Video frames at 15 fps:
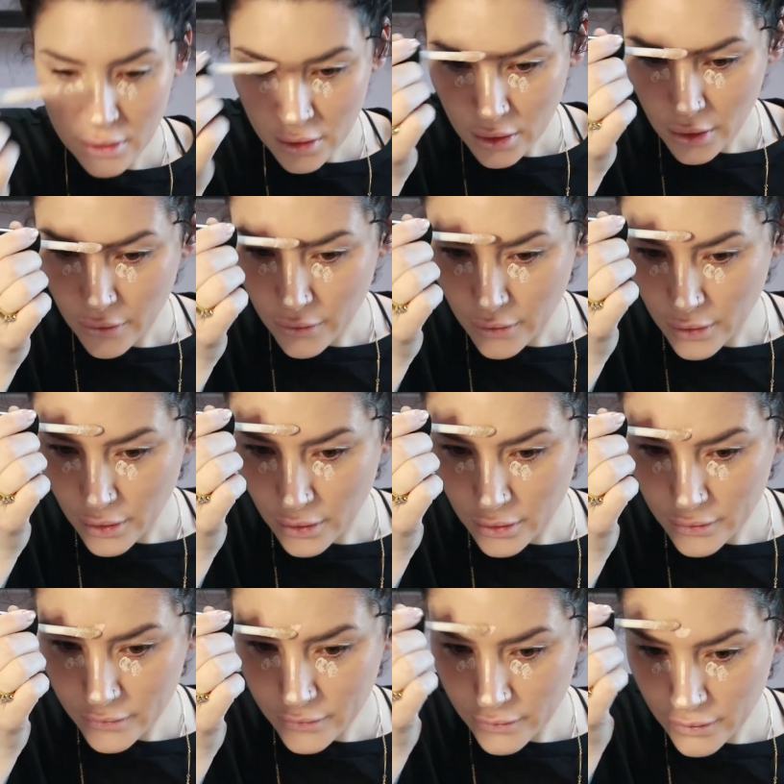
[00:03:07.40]
And
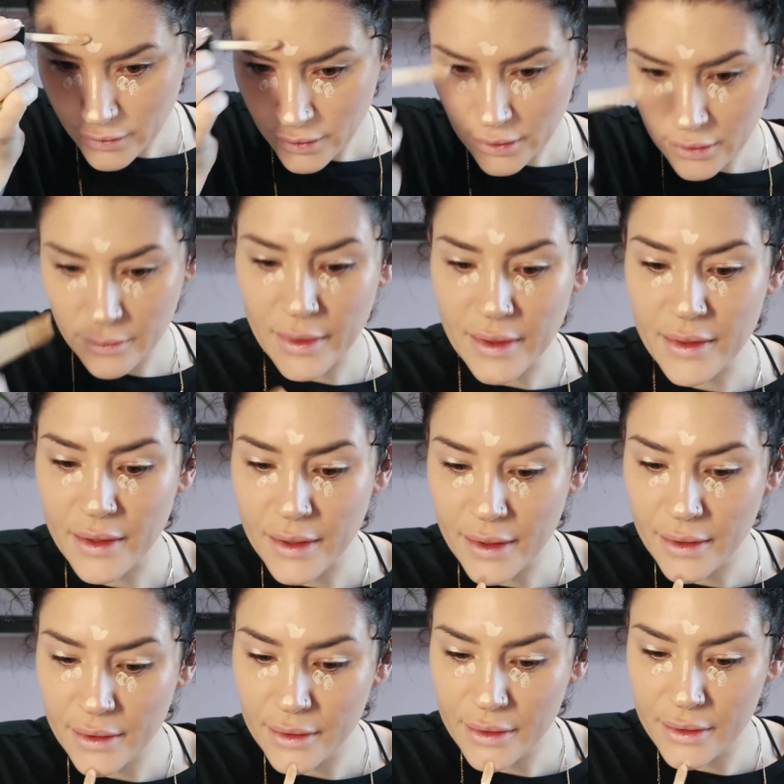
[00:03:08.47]
then a little bit
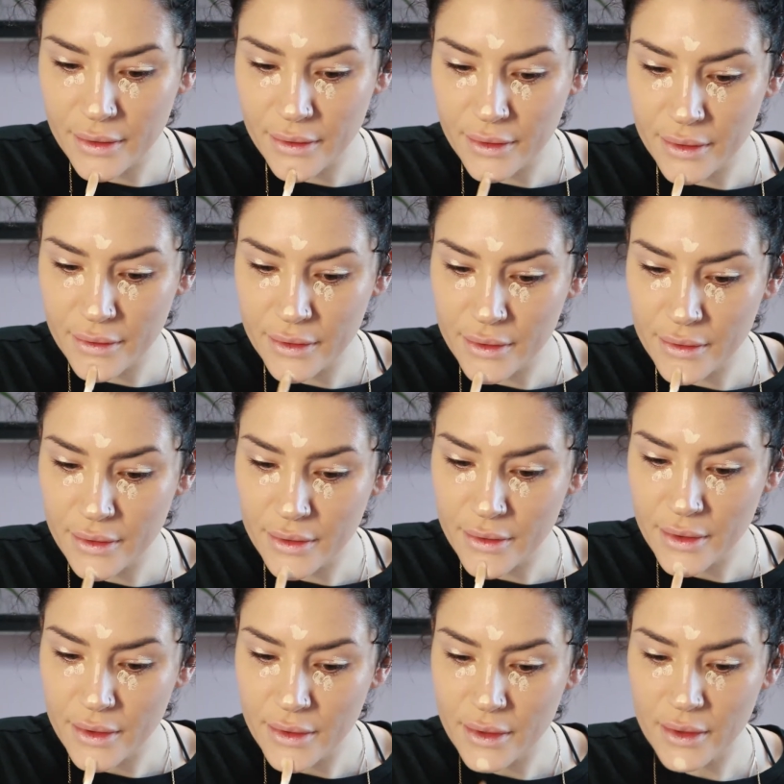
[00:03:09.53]
there,
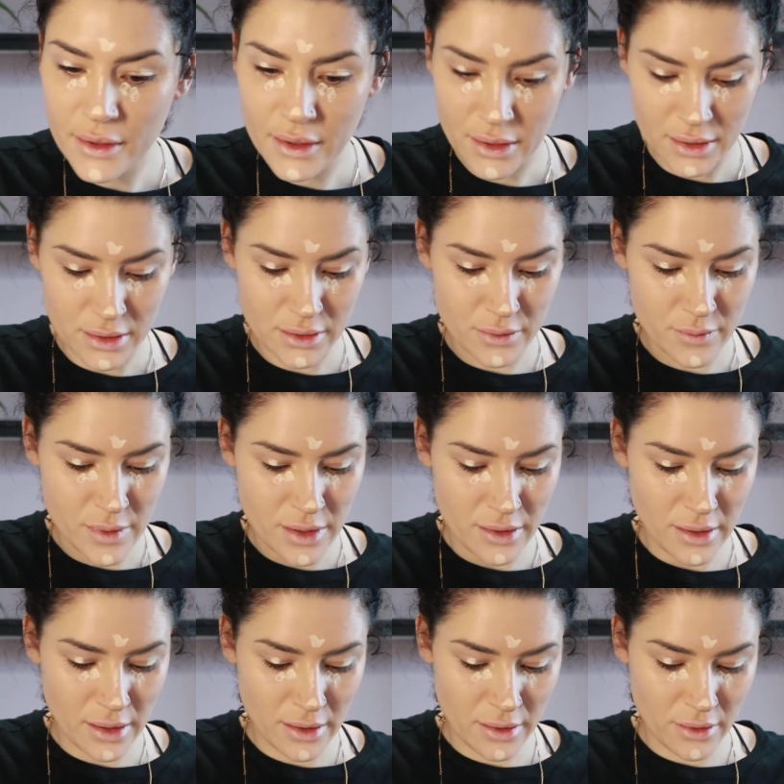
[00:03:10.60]
a little bit
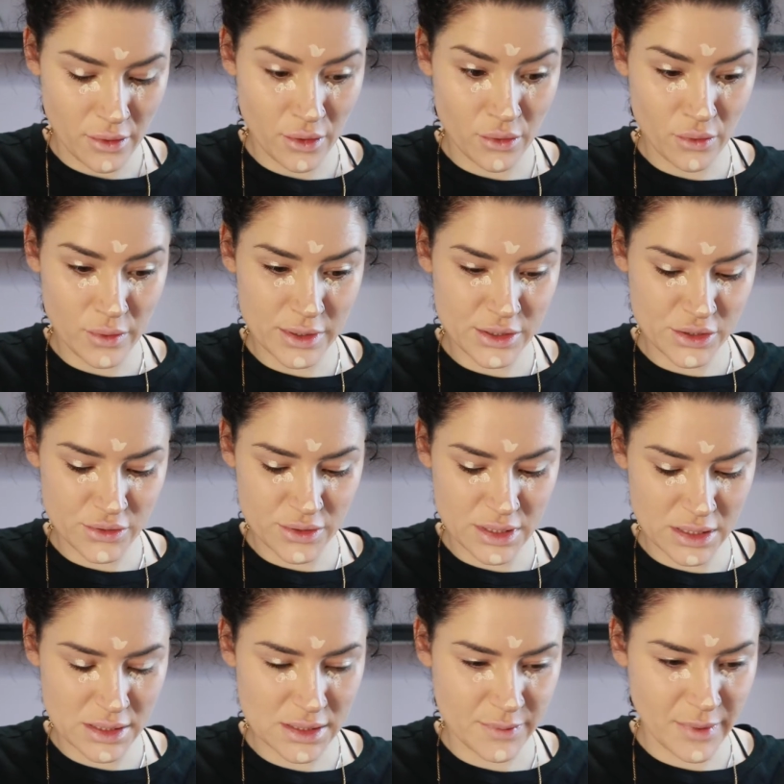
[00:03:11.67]
there. I always use
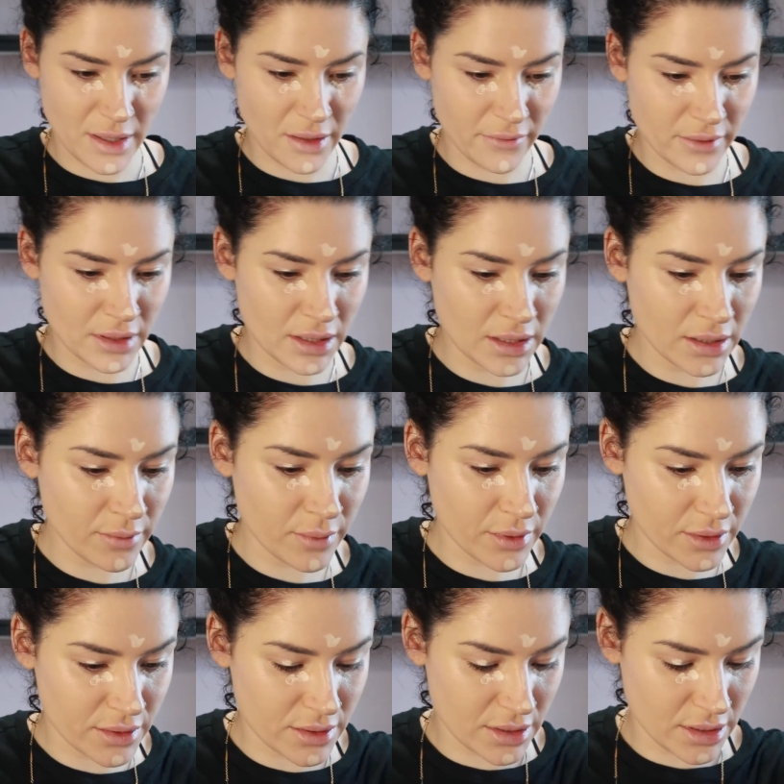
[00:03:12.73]
this sparingly
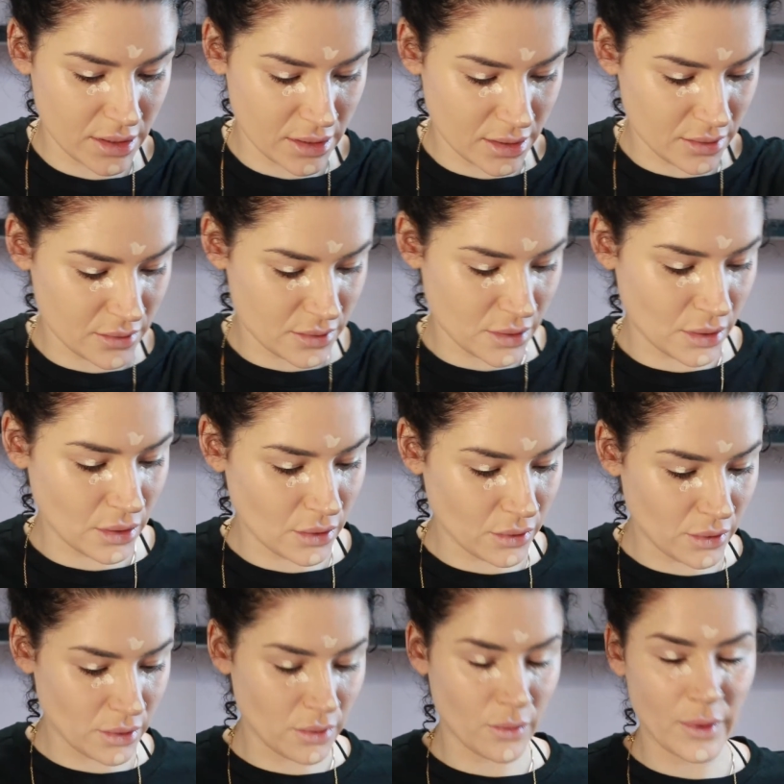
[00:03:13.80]
because it goes a long,
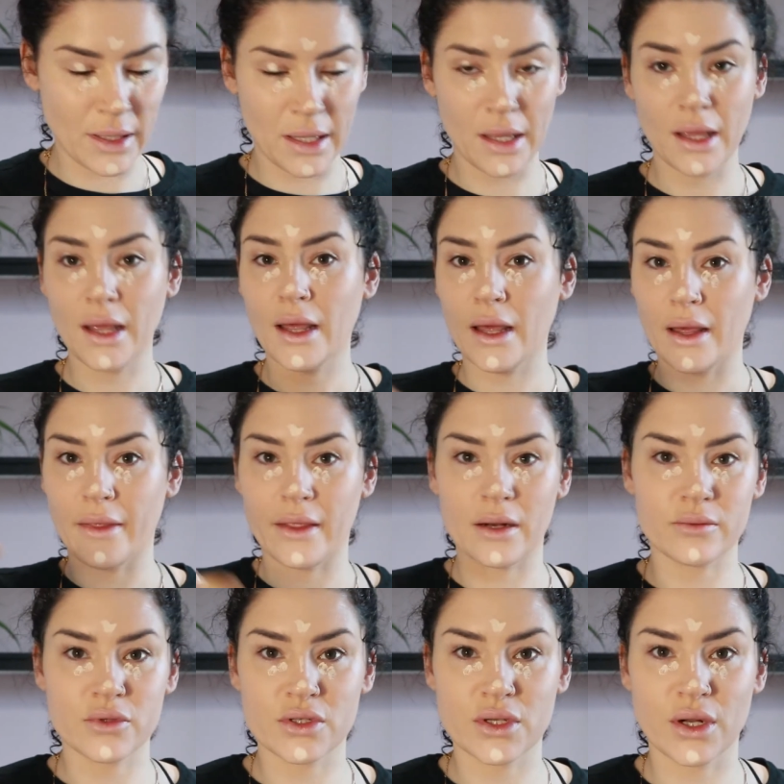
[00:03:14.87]
long way. And then
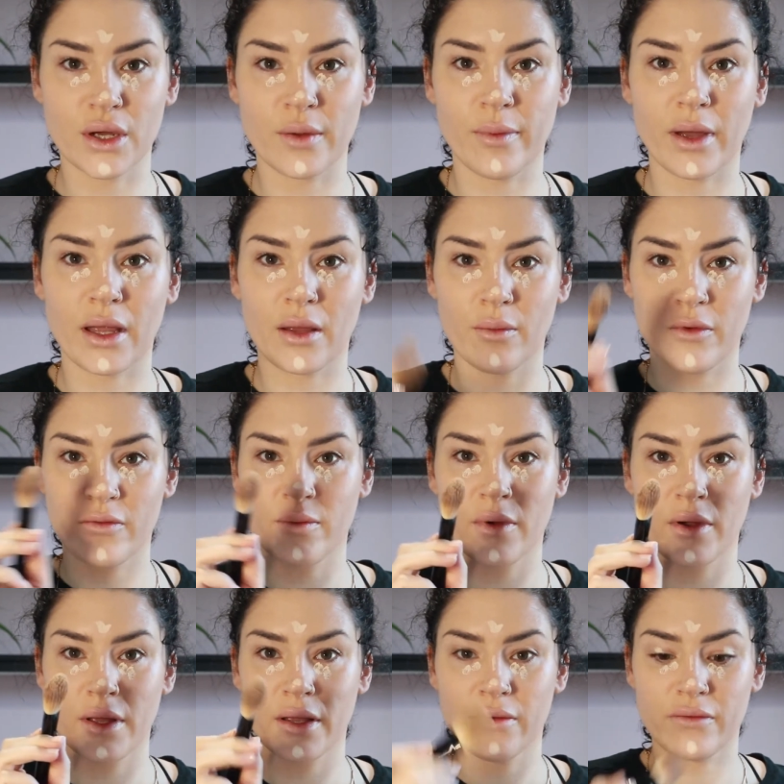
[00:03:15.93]
I'm just going to go back in with
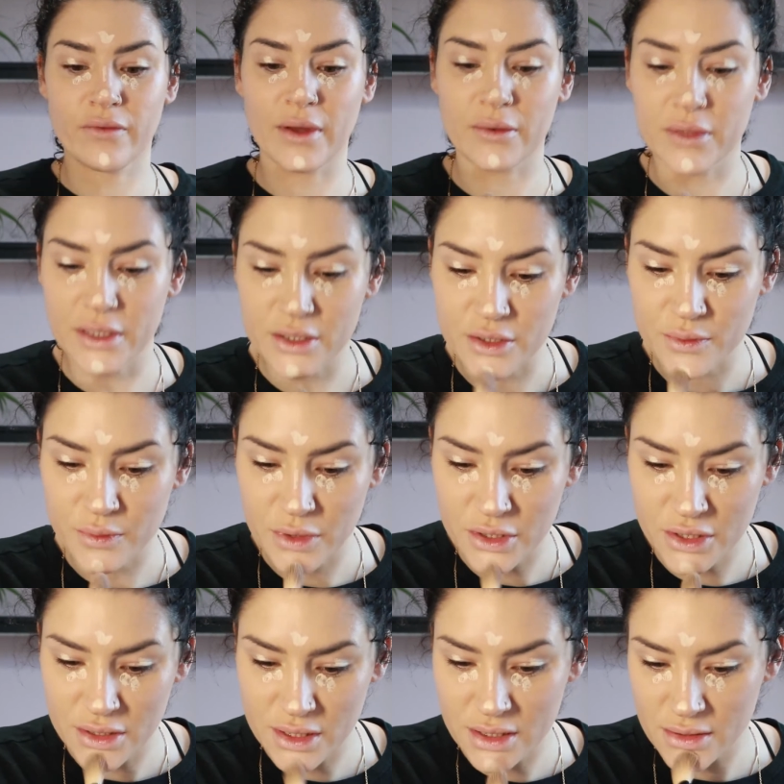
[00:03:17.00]
my foundation
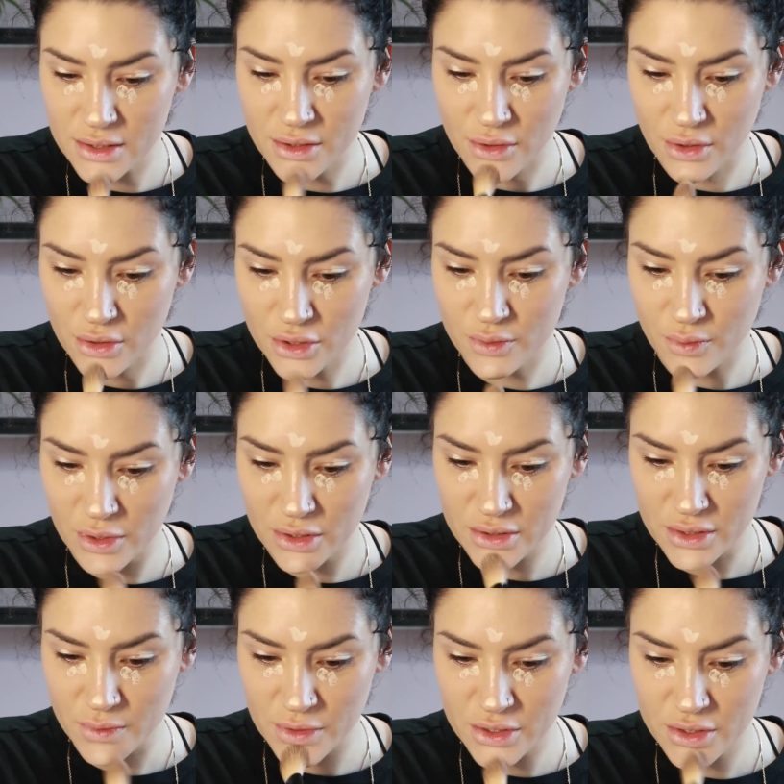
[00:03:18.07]
brush, and this is the Gosh
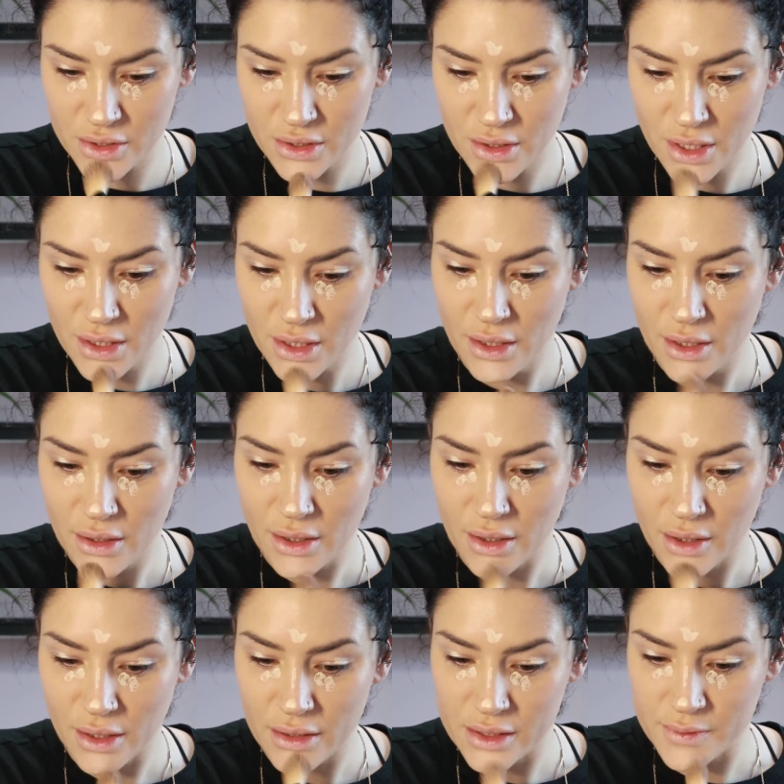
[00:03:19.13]
brush, which
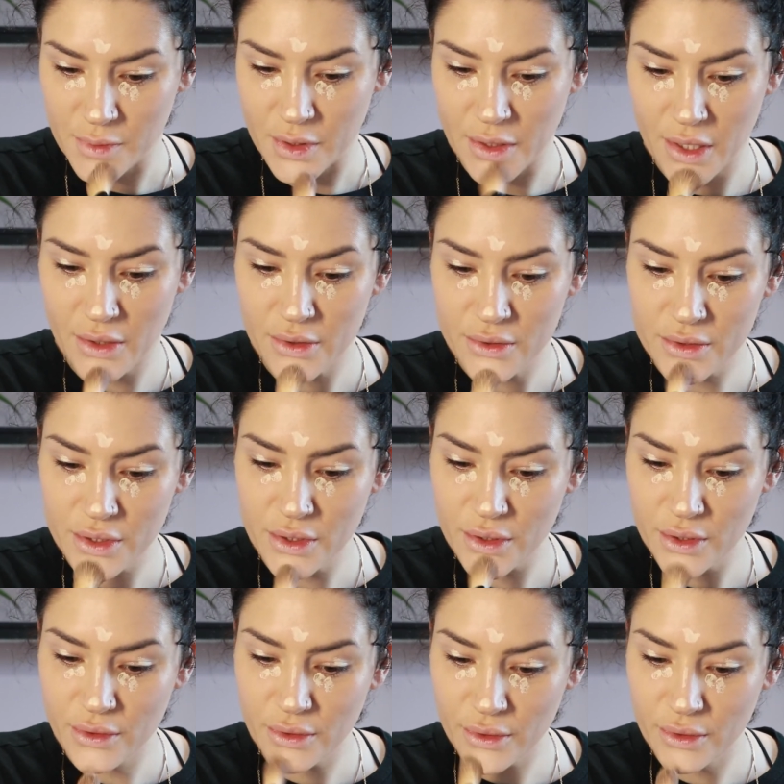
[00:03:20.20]
is my
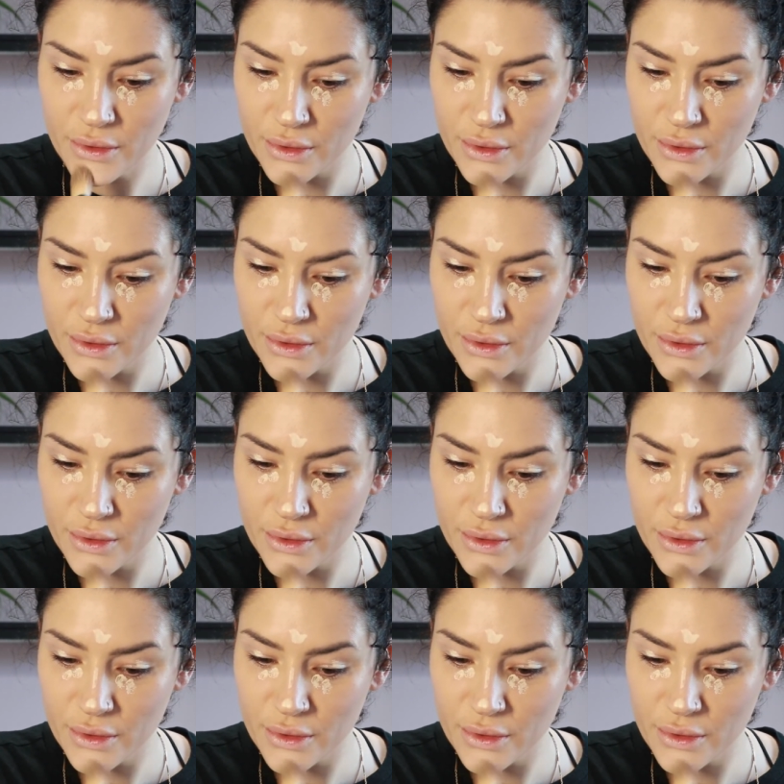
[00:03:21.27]
go-to.